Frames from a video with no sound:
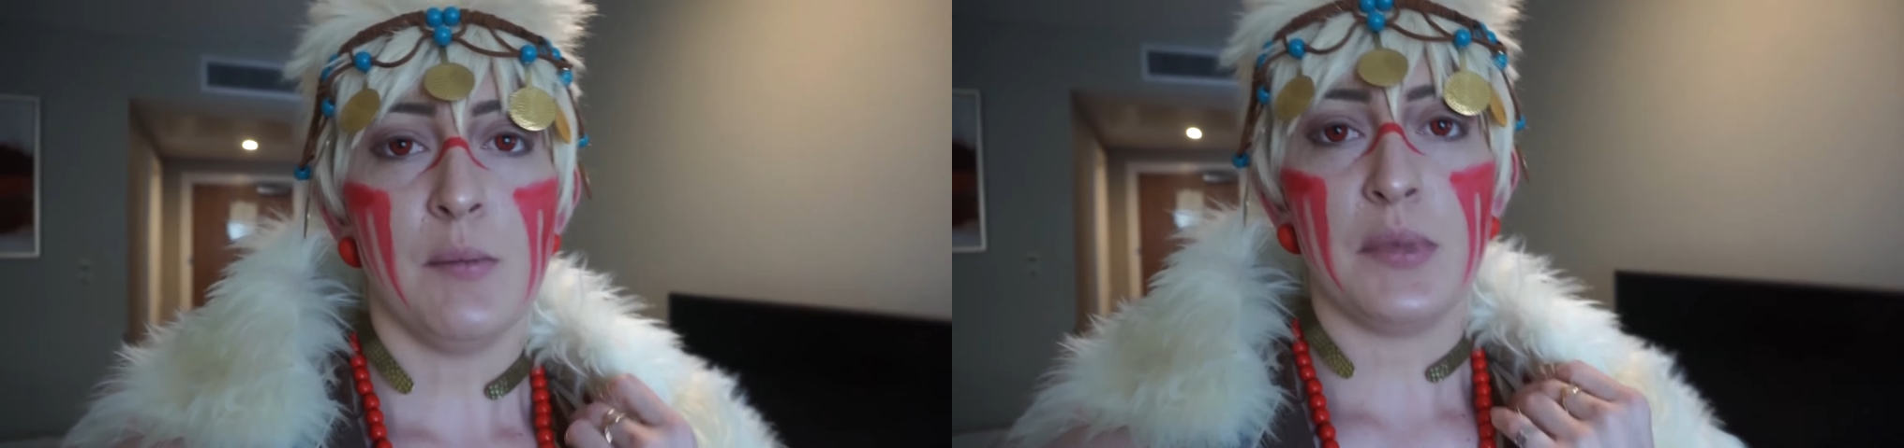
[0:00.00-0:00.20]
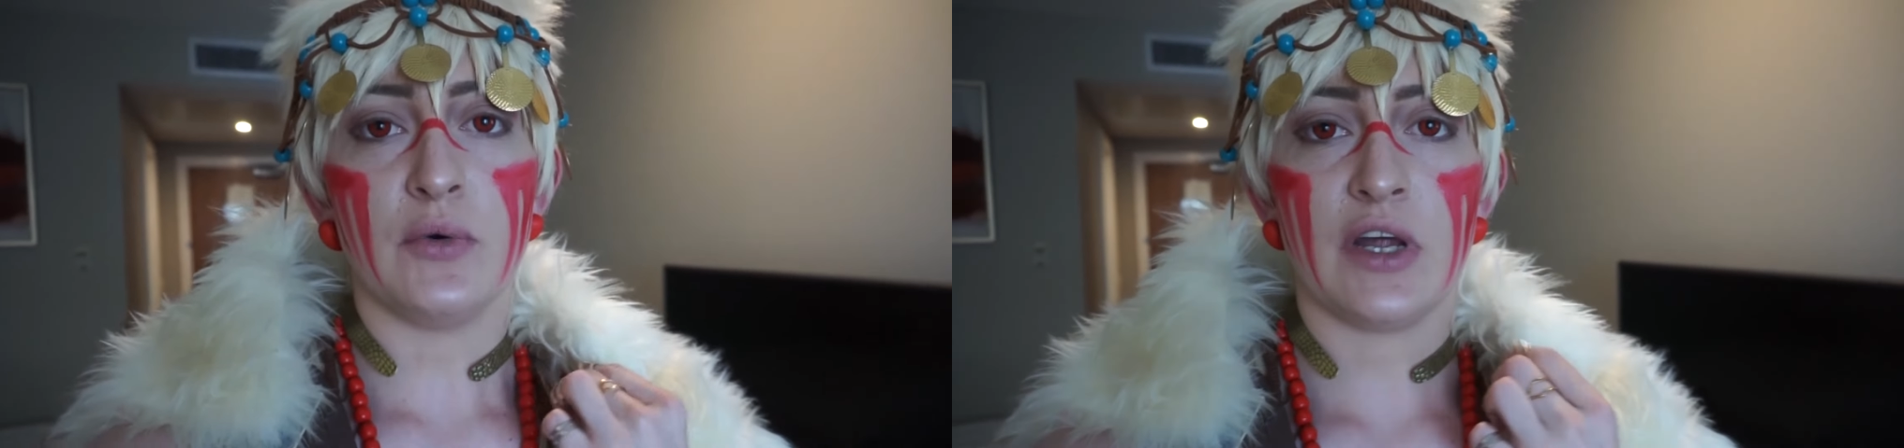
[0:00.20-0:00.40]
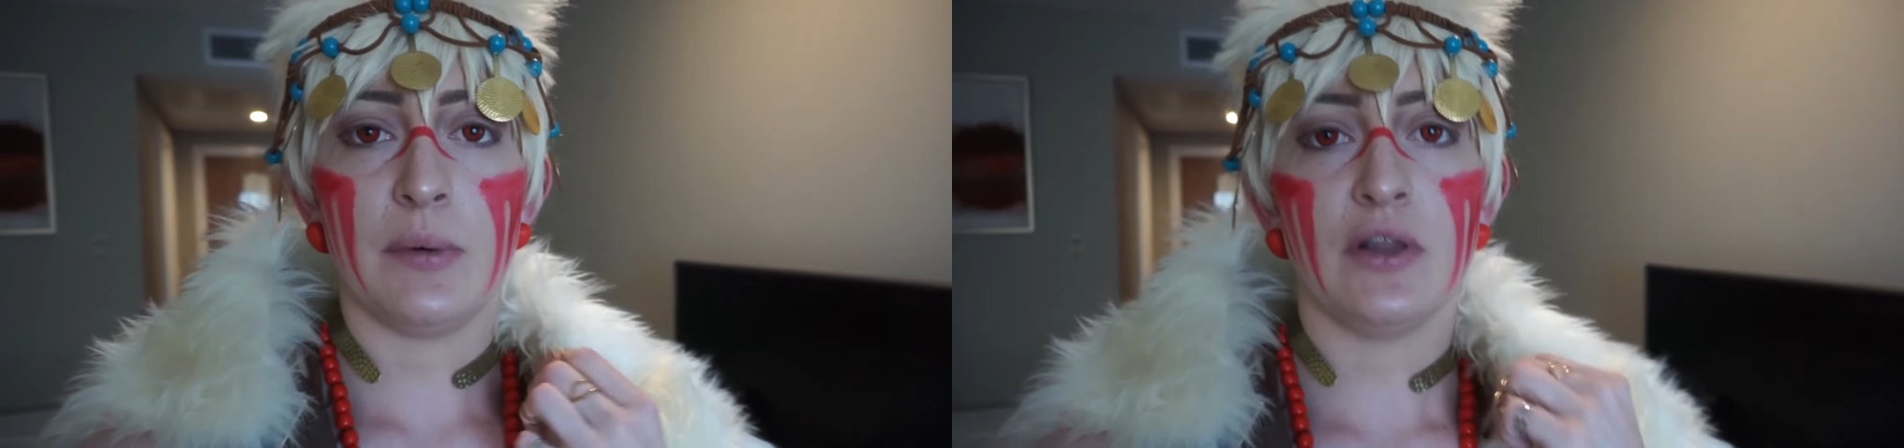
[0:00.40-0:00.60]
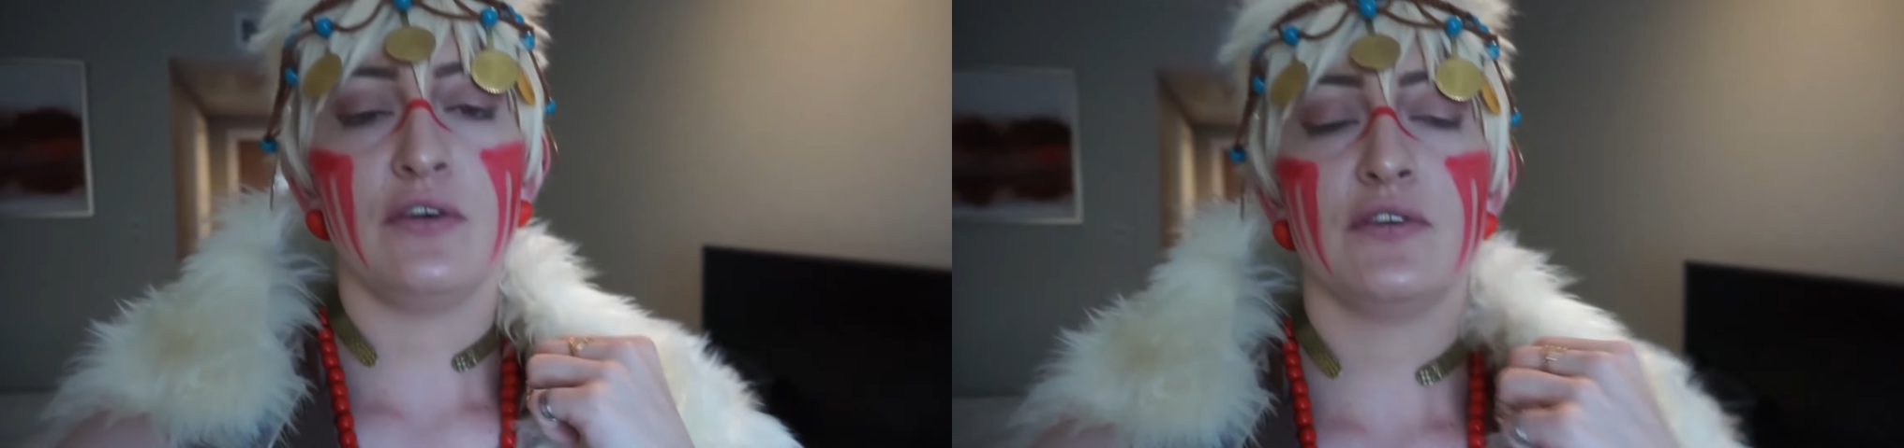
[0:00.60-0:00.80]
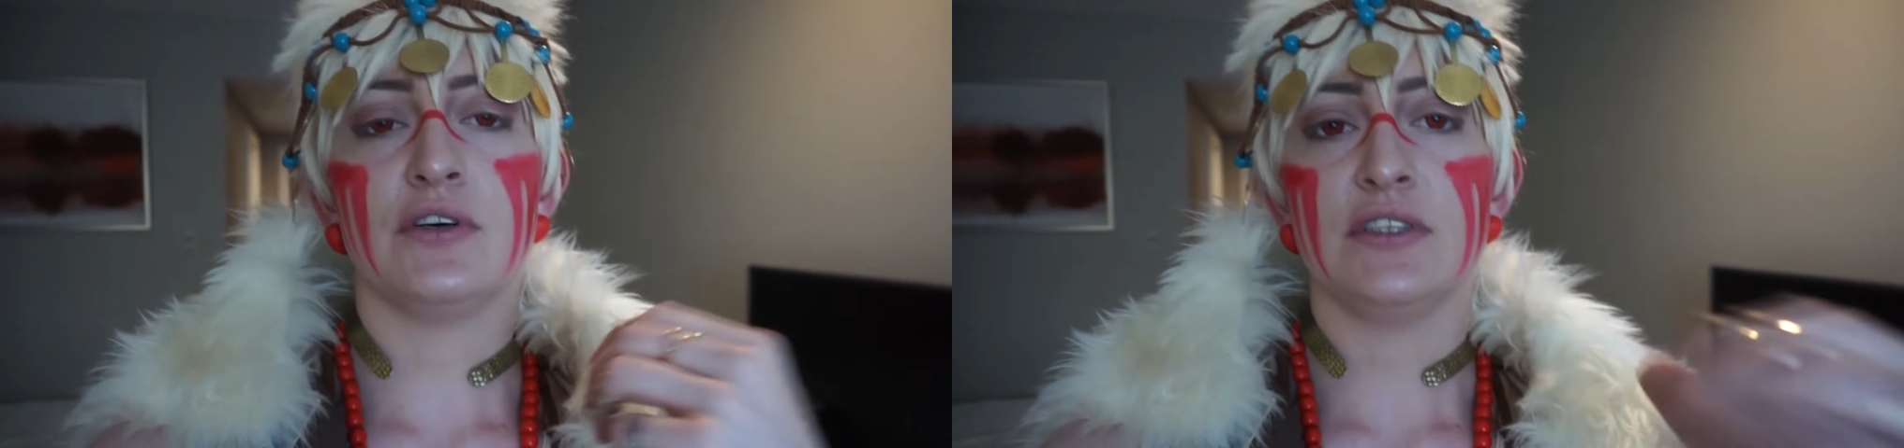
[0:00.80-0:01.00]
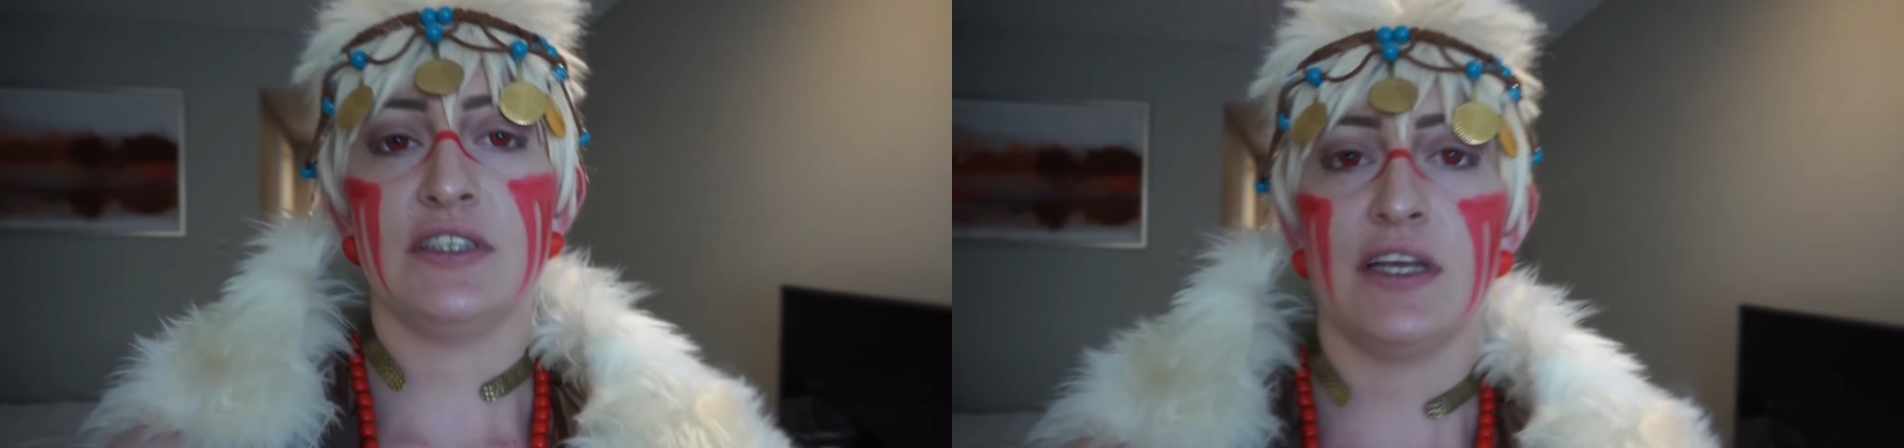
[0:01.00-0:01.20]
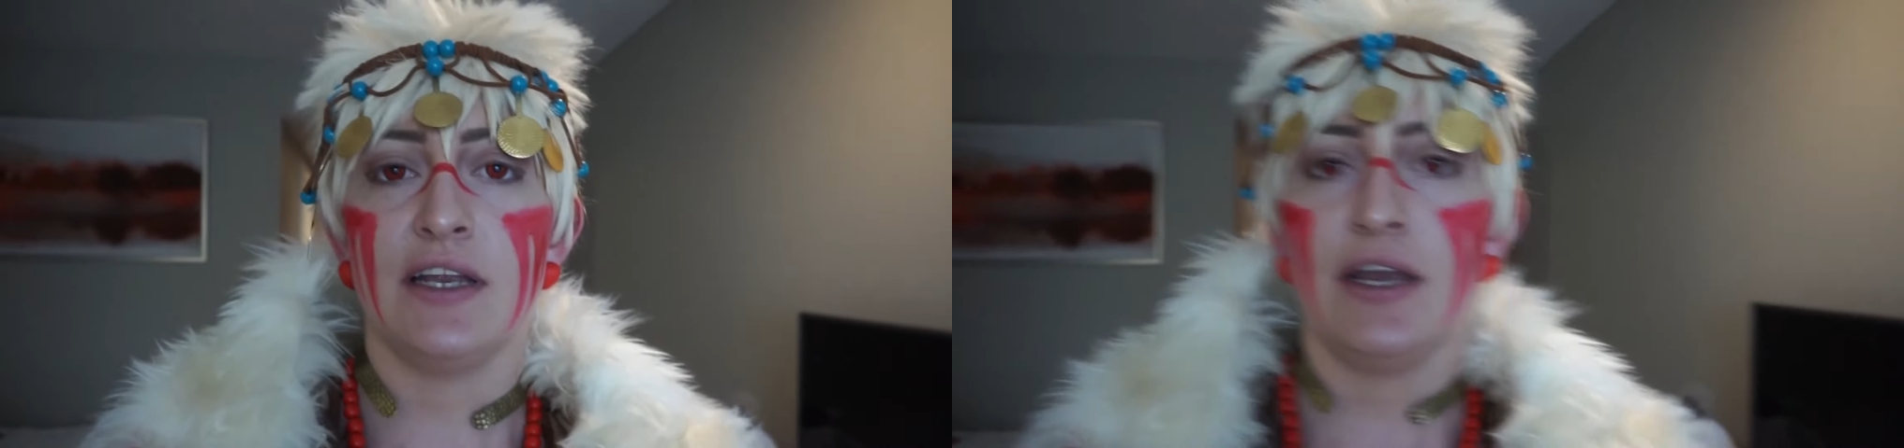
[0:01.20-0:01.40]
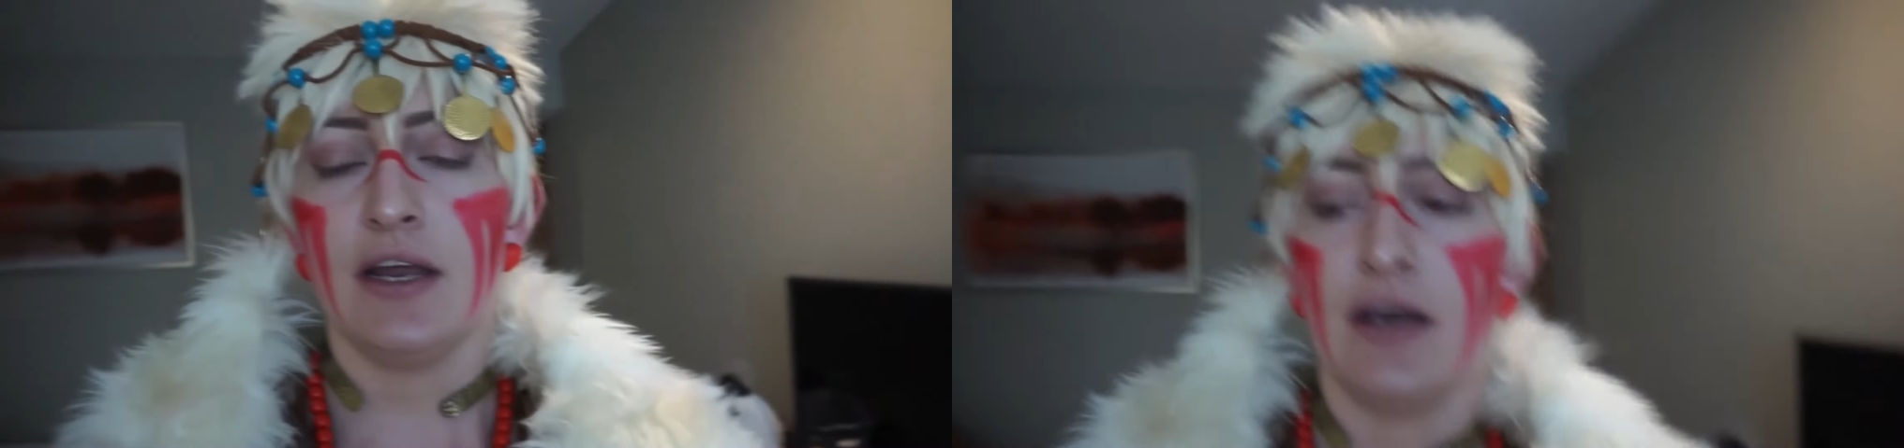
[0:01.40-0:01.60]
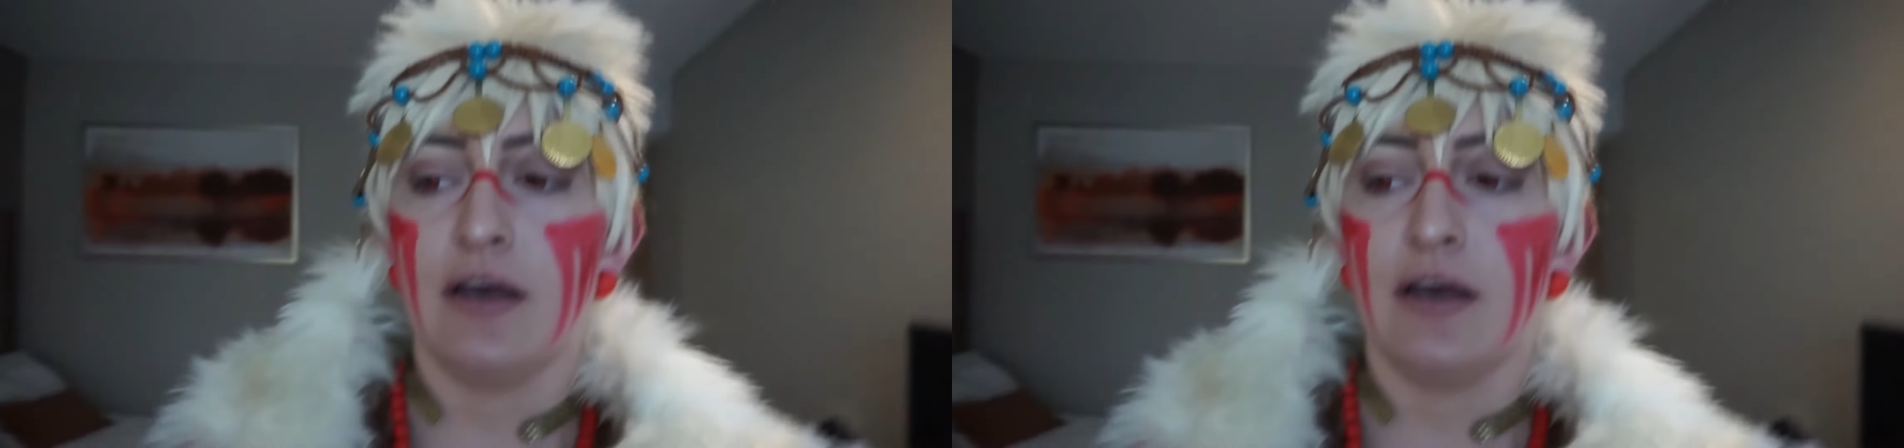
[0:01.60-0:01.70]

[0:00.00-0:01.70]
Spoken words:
build up a lot of content,